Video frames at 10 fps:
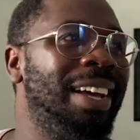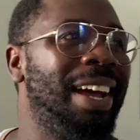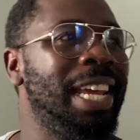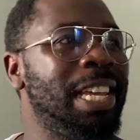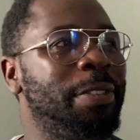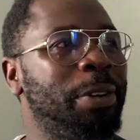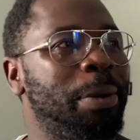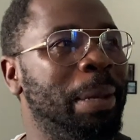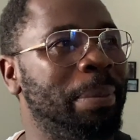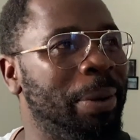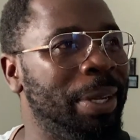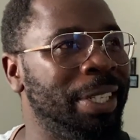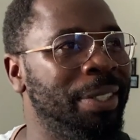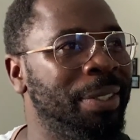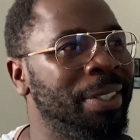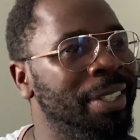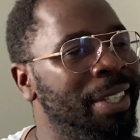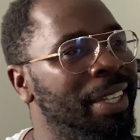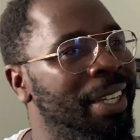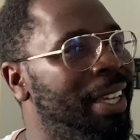I even remember when you
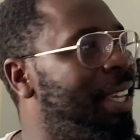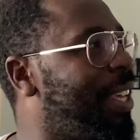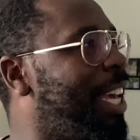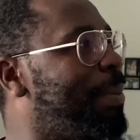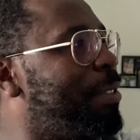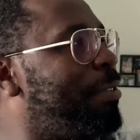came to